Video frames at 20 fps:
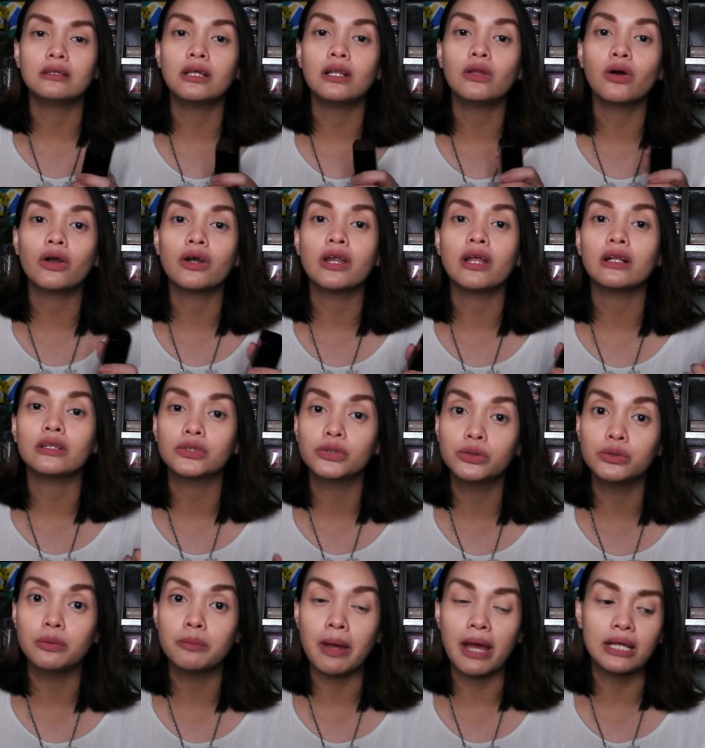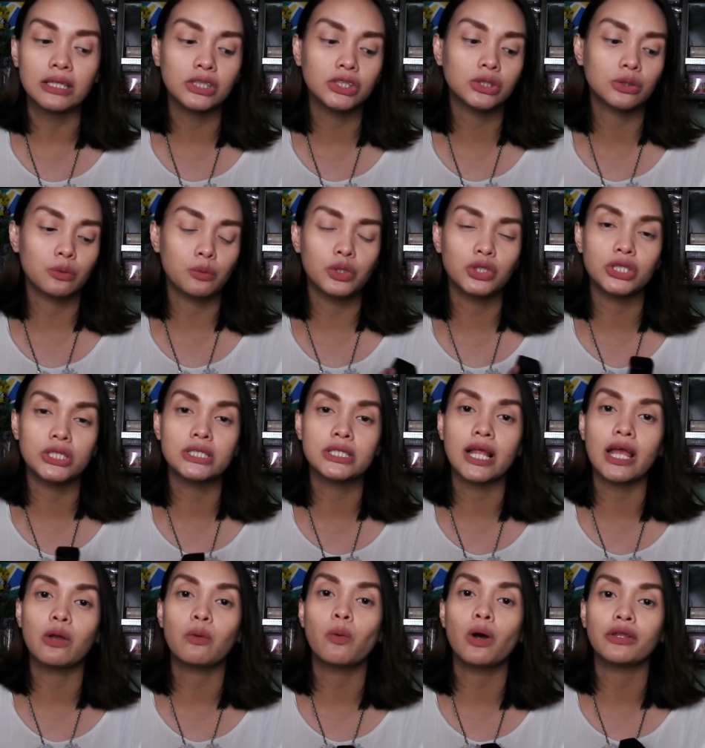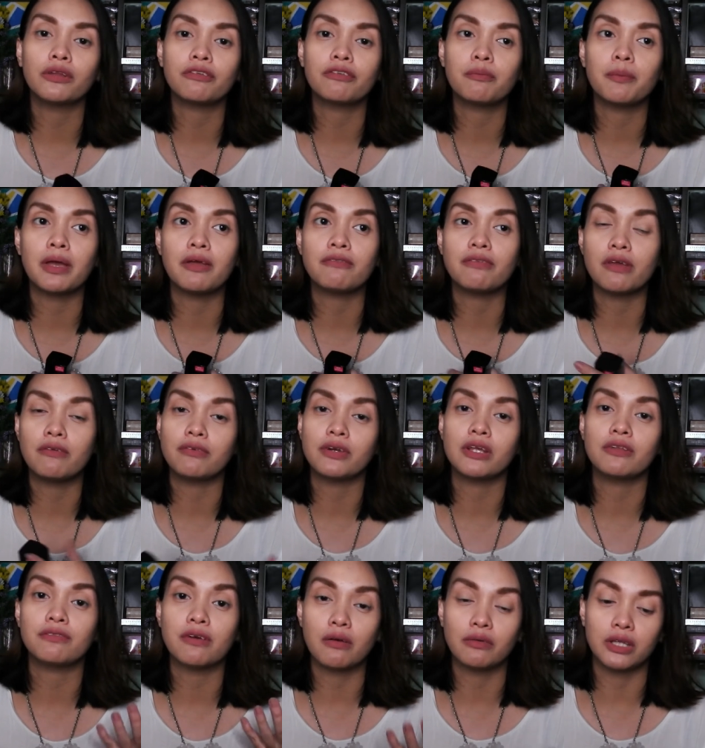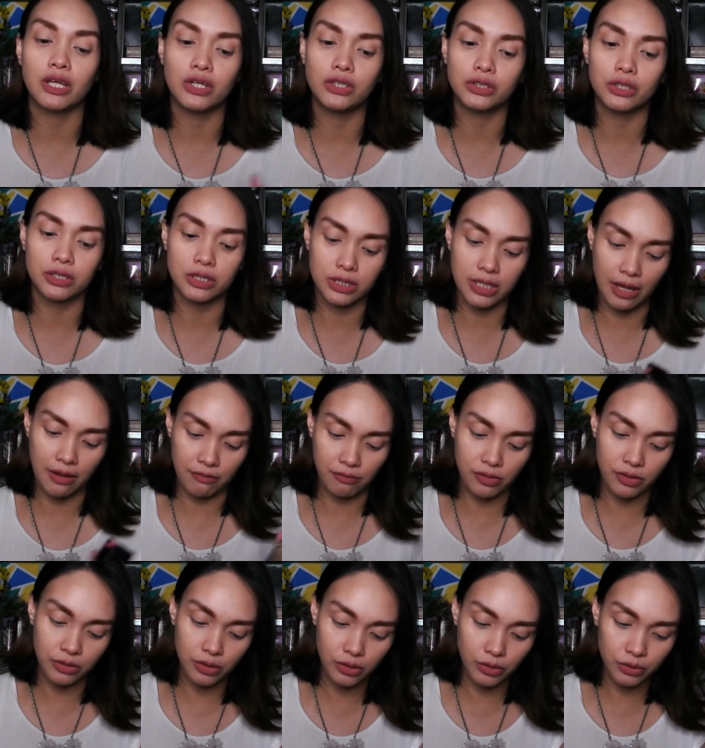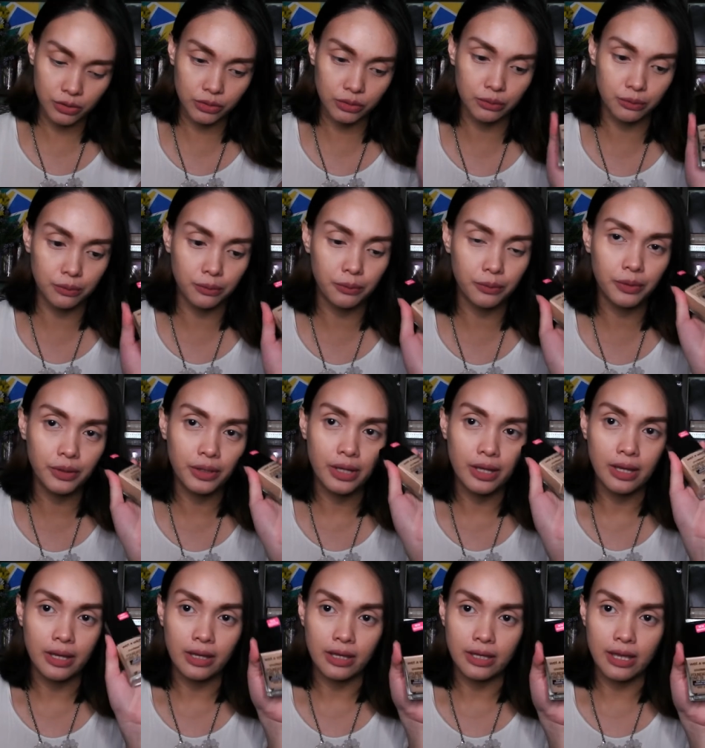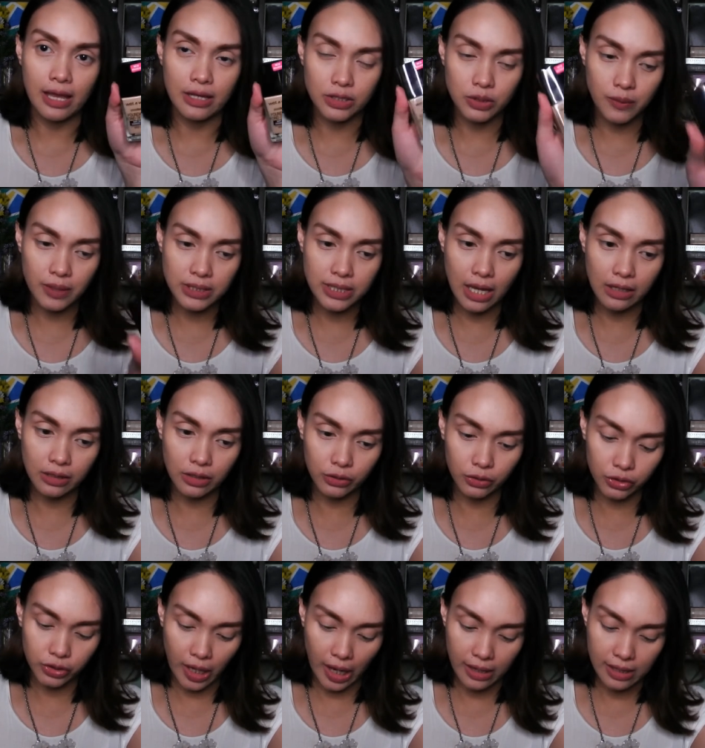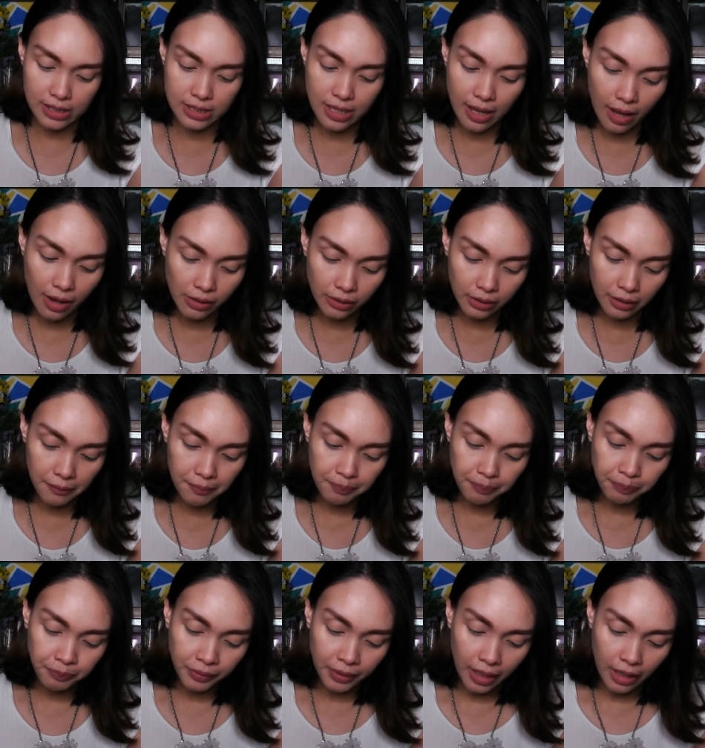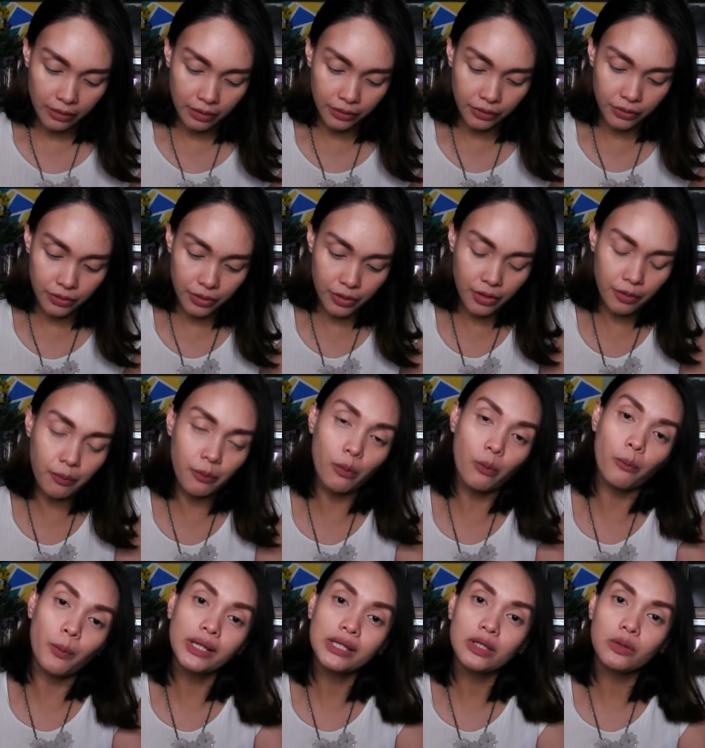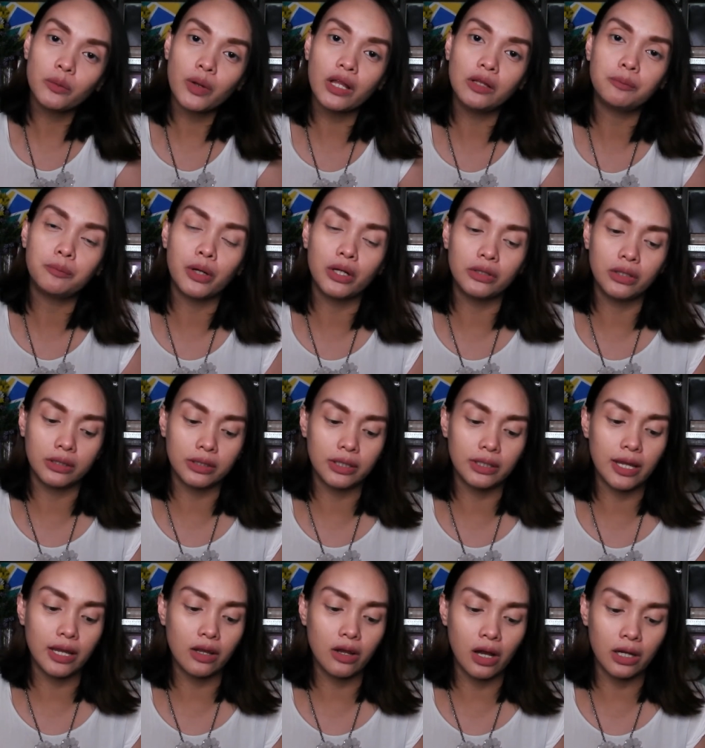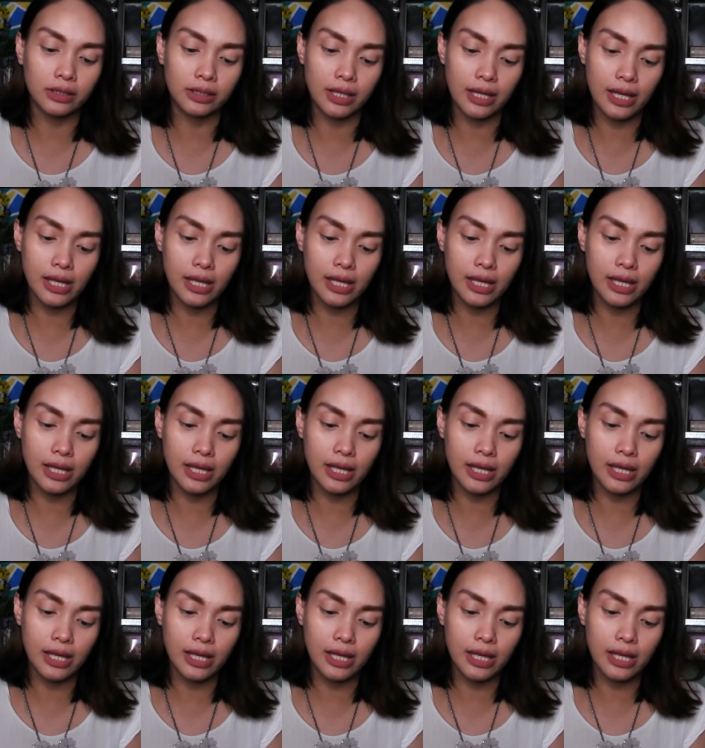the L'Oreal True Match, which is like one of my favorite foundations ever. So, yeah, so excited to try this out. Another Wet n' Wild product that I got